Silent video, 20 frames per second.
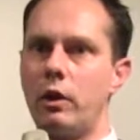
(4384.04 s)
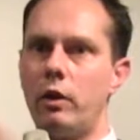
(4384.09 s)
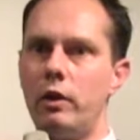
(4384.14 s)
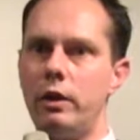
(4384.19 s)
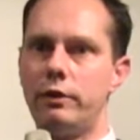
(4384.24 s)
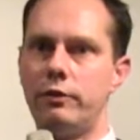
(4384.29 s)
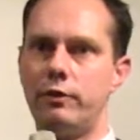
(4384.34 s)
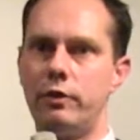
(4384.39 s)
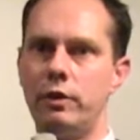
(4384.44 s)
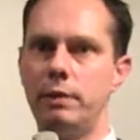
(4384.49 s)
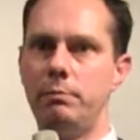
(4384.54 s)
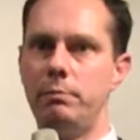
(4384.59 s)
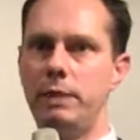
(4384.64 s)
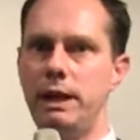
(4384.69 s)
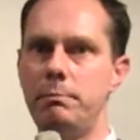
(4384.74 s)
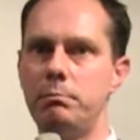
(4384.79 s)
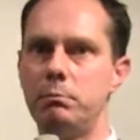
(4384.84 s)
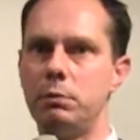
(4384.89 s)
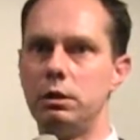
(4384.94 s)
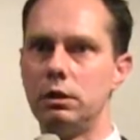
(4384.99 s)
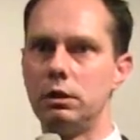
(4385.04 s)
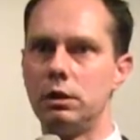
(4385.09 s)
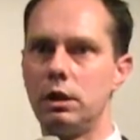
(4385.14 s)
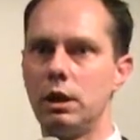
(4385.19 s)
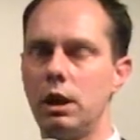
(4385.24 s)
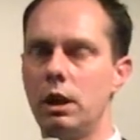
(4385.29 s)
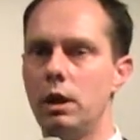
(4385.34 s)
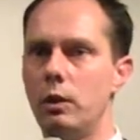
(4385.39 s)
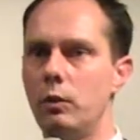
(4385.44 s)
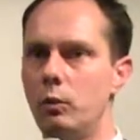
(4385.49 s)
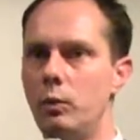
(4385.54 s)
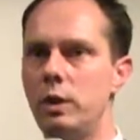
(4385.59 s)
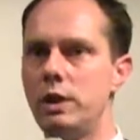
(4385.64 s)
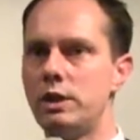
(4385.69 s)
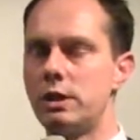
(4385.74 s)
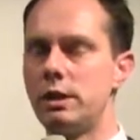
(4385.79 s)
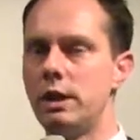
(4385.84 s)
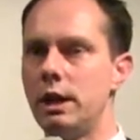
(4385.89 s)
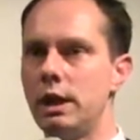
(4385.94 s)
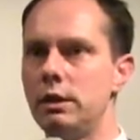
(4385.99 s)
art for the people,
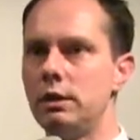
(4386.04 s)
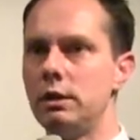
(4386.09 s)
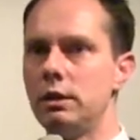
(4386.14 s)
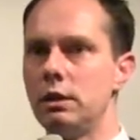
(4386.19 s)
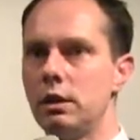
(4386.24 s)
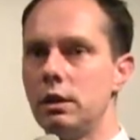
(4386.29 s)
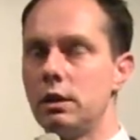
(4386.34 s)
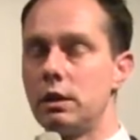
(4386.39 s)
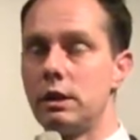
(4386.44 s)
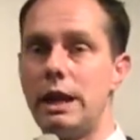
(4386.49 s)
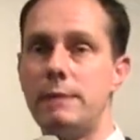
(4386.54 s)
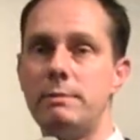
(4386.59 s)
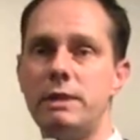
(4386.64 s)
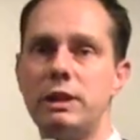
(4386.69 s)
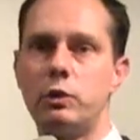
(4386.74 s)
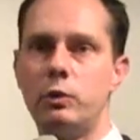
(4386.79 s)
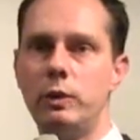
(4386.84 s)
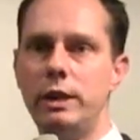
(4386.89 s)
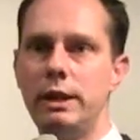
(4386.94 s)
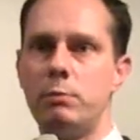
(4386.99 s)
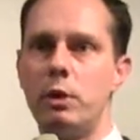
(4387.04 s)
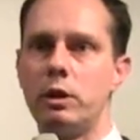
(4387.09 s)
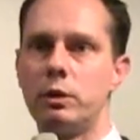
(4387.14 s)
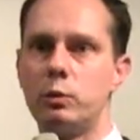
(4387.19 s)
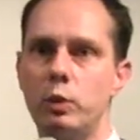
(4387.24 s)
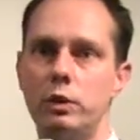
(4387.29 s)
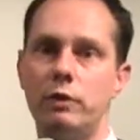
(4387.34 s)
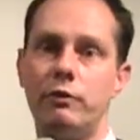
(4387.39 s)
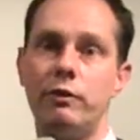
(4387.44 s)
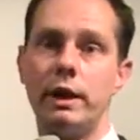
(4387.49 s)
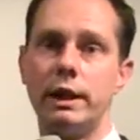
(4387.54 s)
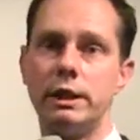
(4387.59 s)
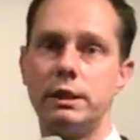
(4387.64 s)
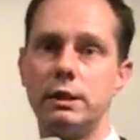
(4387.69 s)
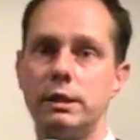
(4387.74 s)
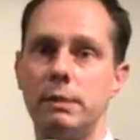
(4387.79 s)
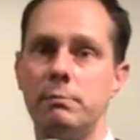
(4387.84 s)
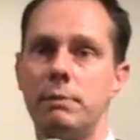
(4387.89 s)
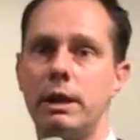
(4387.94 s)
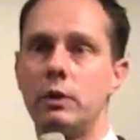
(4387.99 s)
which then Clement Greenberg would
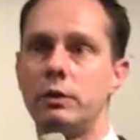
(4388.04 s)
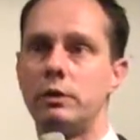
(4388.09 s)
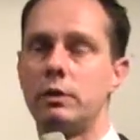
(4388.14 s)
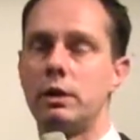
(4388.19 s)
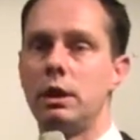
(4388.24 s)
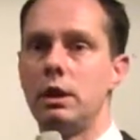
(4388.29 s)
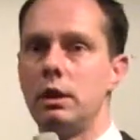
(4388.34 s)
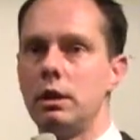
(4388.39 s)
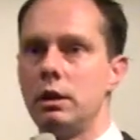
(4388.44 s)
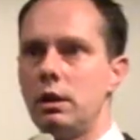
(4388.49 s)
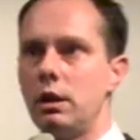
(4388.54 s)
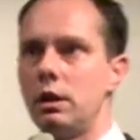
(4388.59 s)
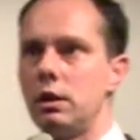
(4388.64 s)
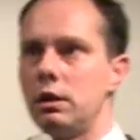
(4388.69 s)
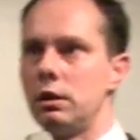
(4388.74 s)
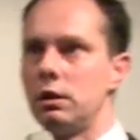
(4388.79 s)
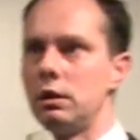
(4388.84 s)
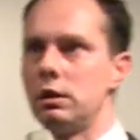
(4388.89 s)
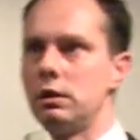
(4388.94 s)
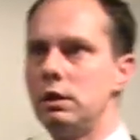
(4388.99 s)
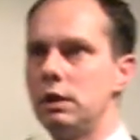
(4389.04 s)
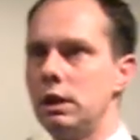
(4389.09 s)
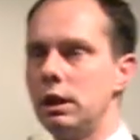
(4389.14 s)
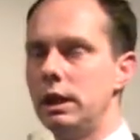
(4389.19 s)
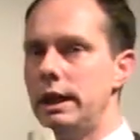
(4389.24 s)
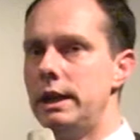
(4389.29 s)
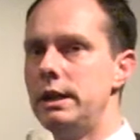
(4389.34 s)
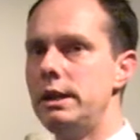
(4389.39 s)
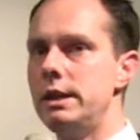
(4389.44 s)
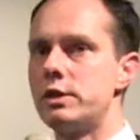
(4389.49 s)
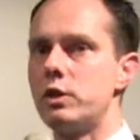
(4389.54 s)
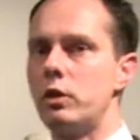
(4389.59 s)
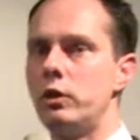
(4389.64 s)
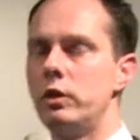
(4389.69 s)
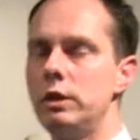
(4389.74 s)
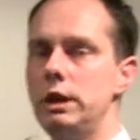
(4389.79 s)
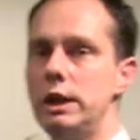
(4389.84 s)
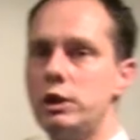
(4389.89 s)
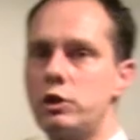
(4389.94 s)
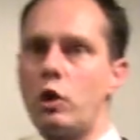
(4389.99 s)
write about in his
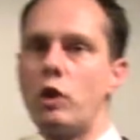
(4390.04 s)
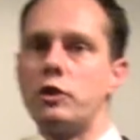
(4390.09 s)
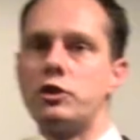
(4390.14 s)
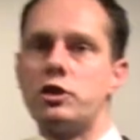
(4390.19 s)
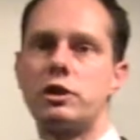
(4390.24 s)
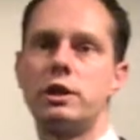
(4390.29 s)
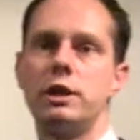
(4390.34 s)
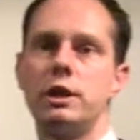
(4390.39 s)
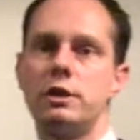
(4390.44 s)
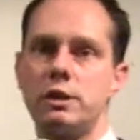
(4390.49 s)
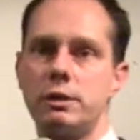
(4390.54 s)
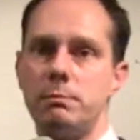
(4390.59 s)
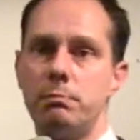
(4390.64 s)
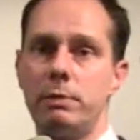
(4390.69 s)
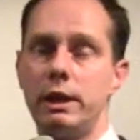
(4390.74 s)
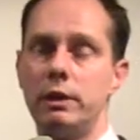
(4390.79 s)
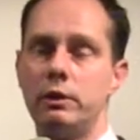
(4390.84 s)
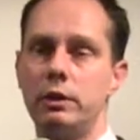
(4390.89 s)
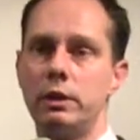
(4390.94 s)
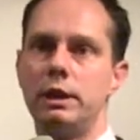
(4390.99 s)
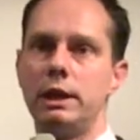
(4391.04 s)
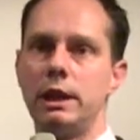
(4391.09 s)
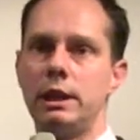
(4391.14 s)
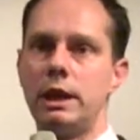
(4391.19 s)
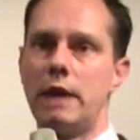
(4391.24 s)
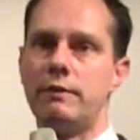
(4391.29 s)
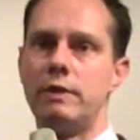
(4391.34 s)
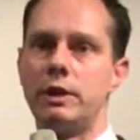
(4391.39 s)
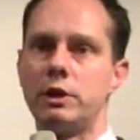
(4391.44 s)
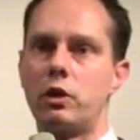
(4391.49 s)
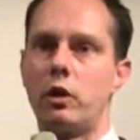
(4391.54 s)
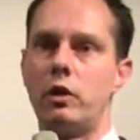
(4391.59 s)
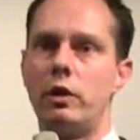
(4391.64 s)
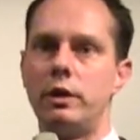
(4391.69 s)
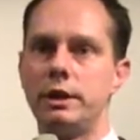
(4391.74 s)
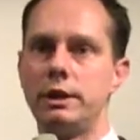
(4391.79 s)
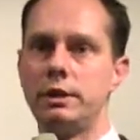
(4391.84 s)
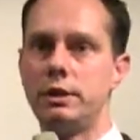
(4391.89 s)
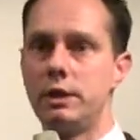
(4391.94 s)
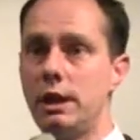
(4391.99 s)
early Trotskyist period in
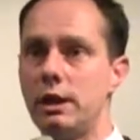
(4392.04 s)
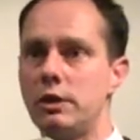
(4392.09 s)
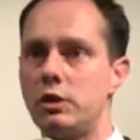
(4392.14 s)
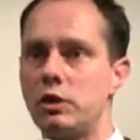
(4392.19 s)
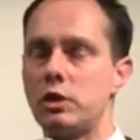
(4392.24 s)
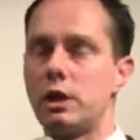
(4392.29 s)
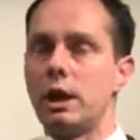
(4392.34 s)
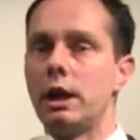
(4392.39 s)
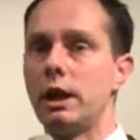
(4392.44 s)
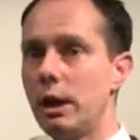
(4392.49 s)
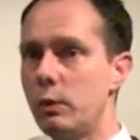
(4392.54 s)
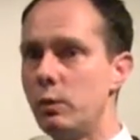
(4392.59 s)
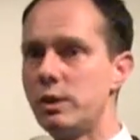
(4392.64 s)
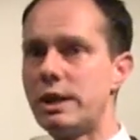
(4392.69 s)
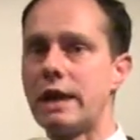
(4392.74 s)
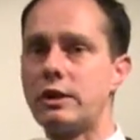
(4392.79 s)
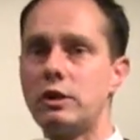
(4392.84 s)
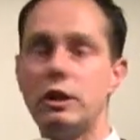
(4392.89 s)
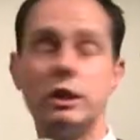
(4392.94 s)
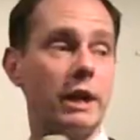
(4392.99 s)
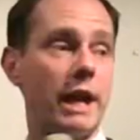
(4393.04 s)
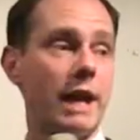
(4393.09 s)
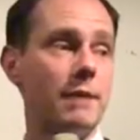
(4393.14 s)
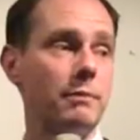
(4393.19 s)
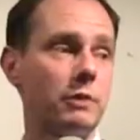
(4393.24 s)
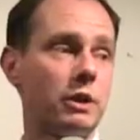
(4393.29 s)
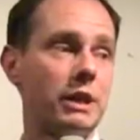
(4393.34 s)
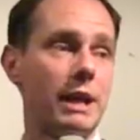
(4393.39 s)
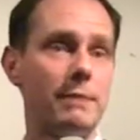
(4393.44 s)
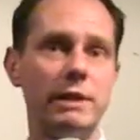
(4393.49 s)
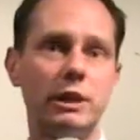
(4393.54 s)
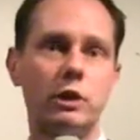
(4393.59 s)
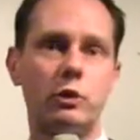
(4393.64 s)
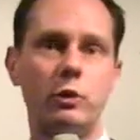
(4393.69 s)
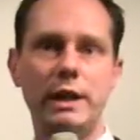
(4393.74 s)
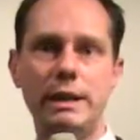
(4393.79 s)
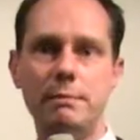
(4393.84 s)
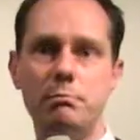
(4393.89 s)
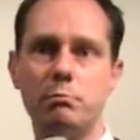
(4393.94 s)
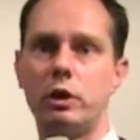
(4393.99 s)
avant-garde and kitsch. It was actually Clement
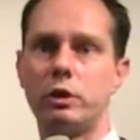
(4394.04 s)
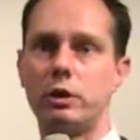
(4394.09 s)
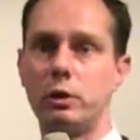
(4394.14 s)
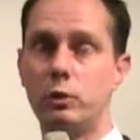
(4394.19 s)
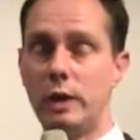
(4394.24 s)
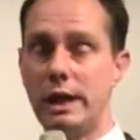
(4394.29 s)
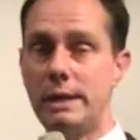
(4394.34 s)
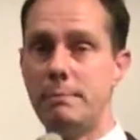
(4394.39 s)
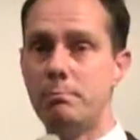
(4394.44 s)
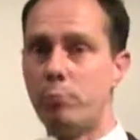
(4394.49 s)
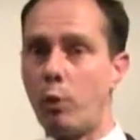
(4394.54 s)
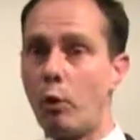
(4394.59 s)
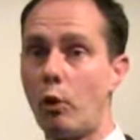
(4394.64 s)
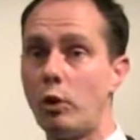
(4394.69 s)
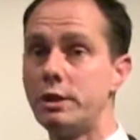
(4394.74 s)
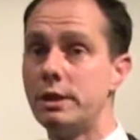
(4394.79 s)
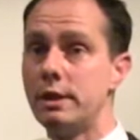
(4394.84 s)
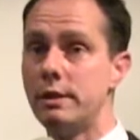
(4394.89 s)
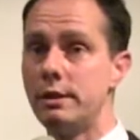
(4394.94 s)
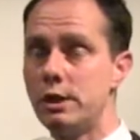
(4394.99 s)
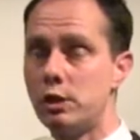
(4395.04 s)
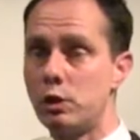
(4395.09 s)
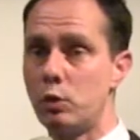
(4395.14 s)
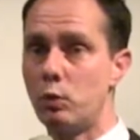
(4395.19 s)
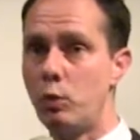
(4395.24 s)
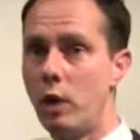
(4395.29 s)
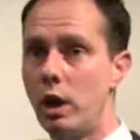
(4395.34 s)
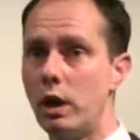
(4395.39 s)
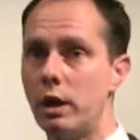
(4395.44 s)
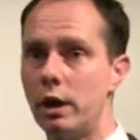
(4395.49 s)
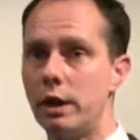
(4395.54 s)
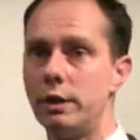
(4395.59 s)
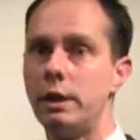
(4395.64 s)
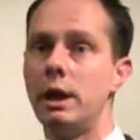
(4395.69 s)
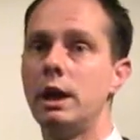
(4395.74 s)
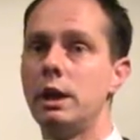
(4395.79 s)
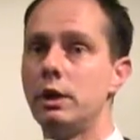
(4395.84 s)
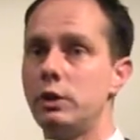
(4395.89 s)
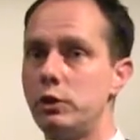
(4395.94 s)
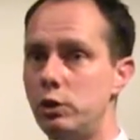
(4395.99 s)
Greenberg who imported this word
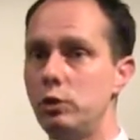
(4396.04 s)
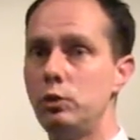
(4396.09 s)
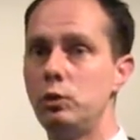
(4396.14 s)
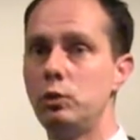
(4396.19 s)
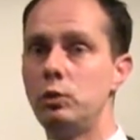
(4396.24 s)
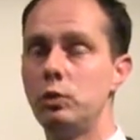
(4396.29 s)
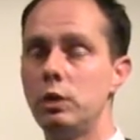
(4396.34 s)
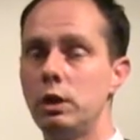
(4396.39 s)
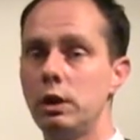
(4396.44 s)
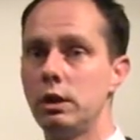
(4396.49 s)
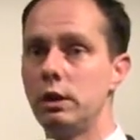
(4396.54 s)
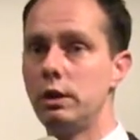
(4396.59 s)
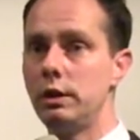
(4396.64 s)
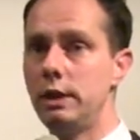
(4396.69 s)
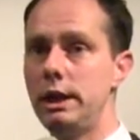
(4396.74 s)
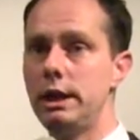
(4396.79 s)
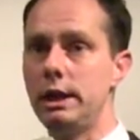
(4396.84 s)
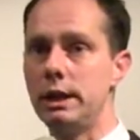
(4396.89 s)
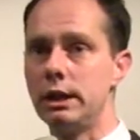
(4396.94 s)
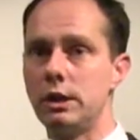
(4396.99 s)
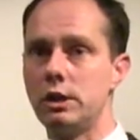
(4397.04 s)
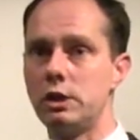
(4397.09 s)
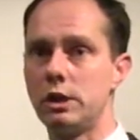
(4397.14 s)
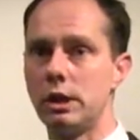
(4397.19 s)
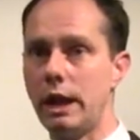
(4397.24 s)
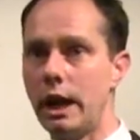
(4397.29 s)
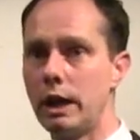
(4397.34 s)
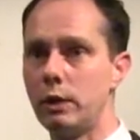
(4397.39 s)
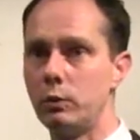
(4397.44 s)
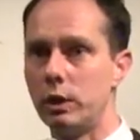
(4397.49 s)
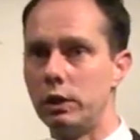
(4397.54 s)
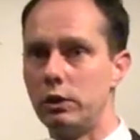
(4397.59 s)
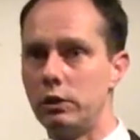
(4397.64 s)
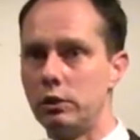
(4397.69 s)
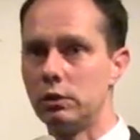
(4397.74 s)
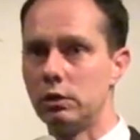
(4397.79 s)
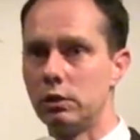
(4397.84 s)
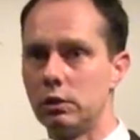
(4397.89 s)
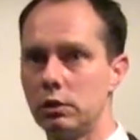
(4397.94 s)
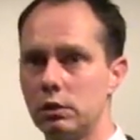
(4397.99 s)
to the English language.